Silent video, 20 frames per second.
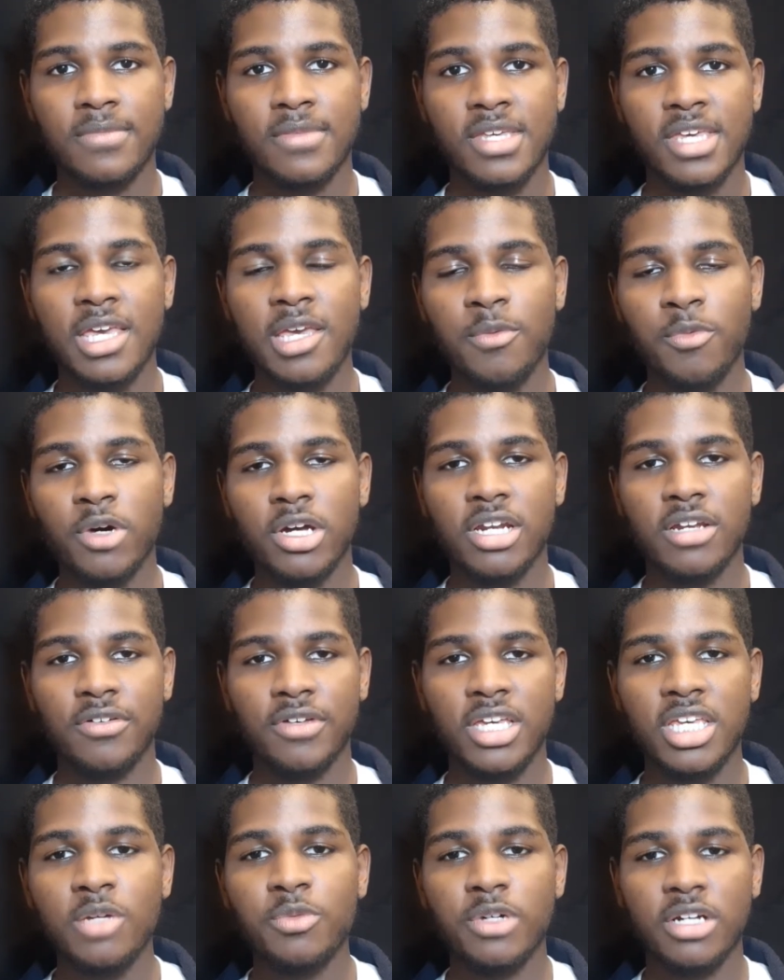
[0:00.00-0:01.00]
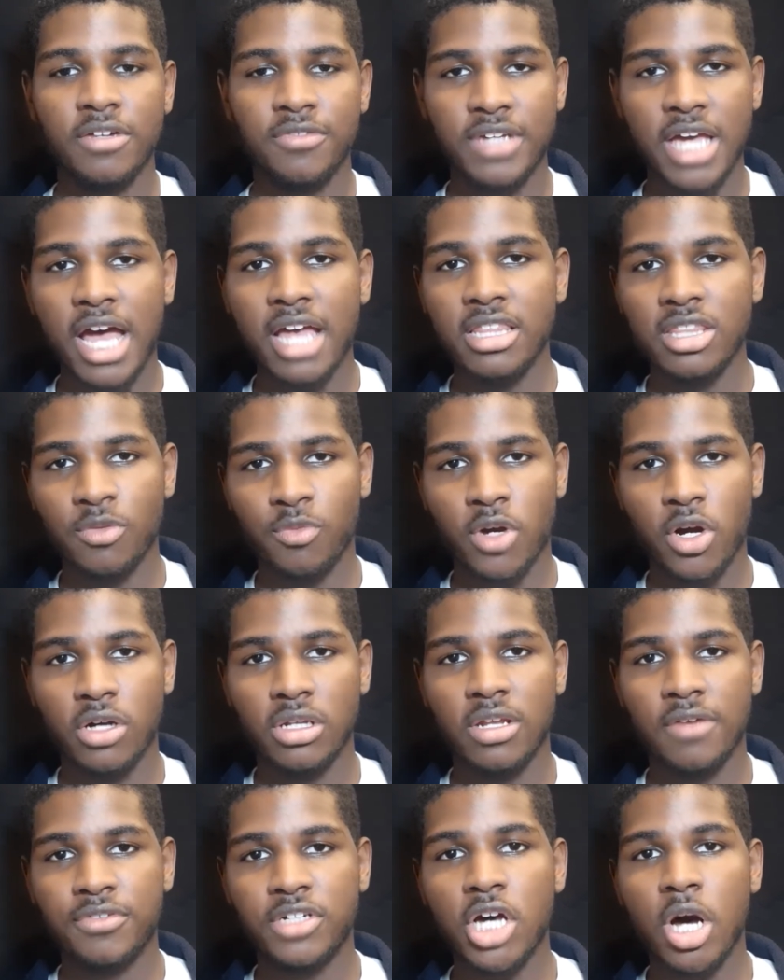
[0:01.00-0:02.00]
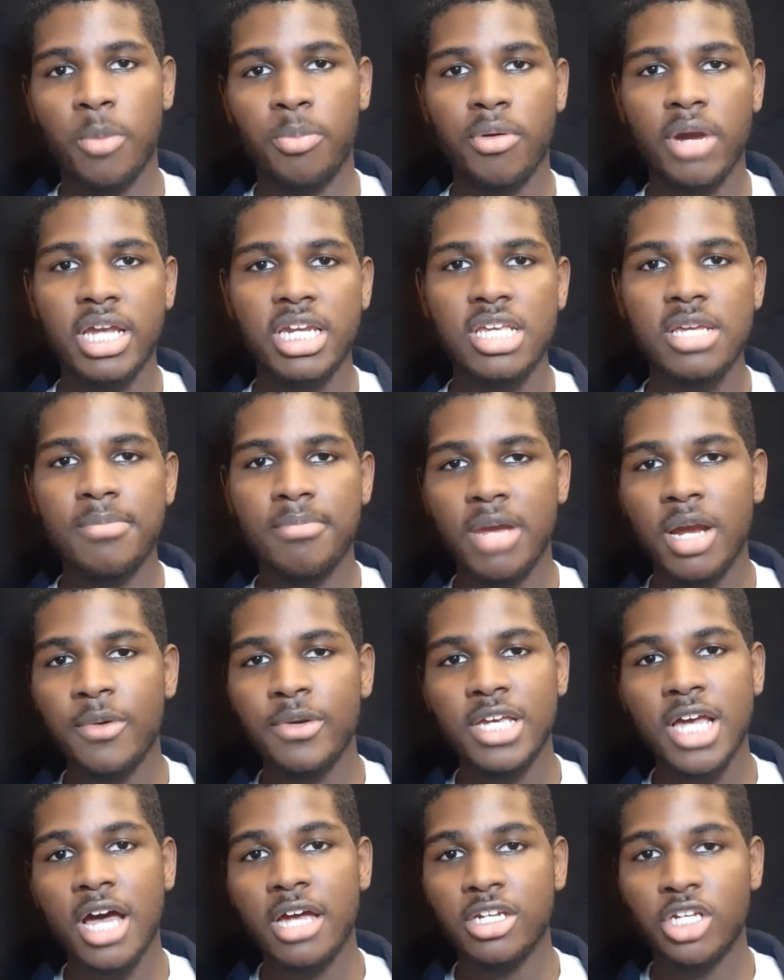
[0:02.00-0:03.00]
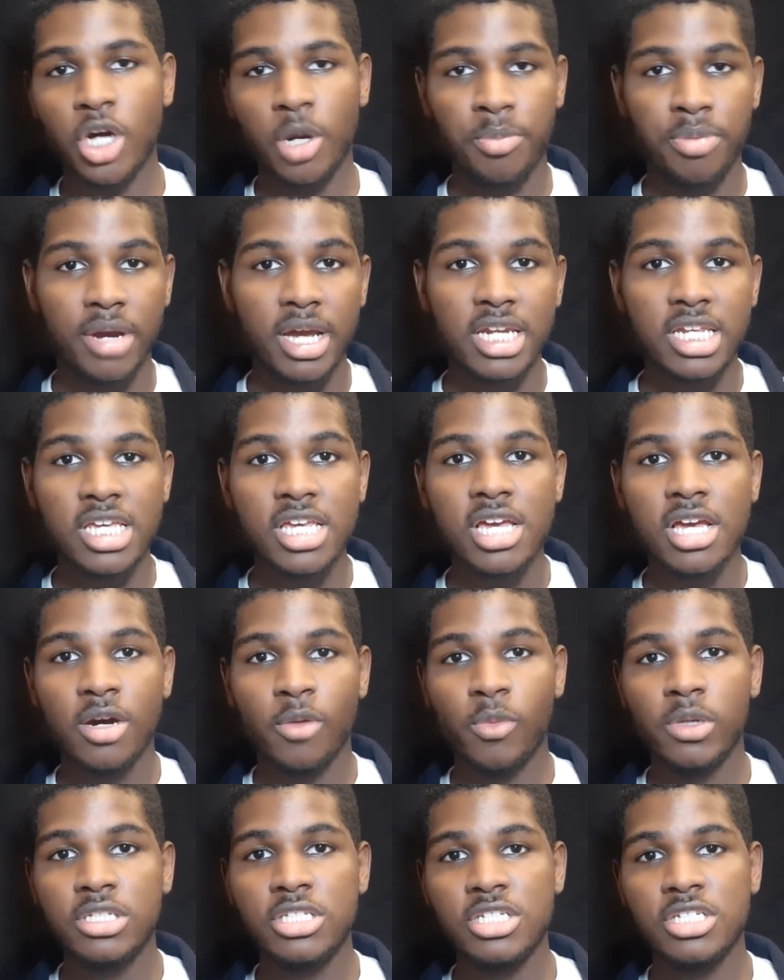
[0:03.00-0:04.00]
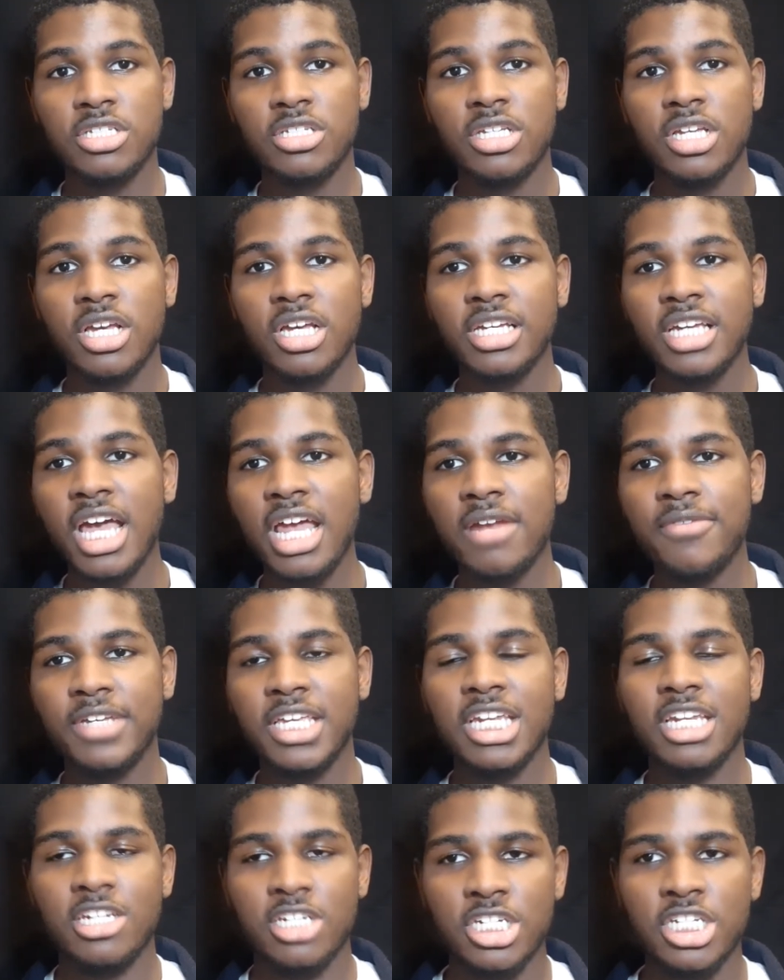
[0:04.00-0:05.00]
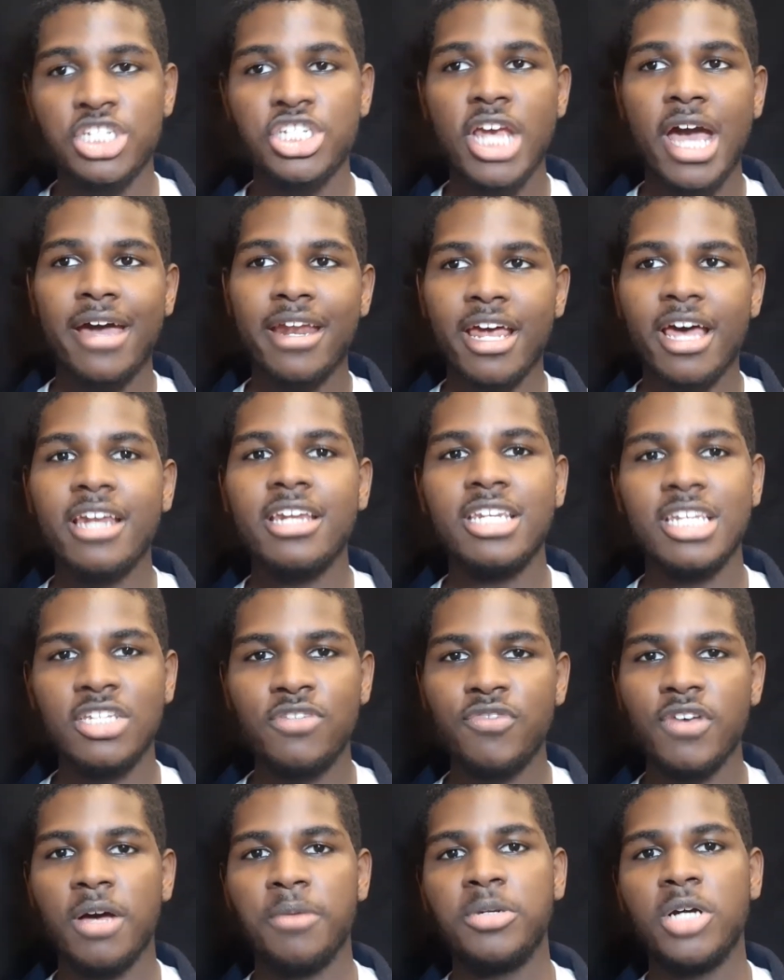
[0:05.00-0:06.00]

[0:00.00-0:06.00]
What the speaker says: he would have gotten the role of Marion Cobretti, which is kind of getting a shout out in this film.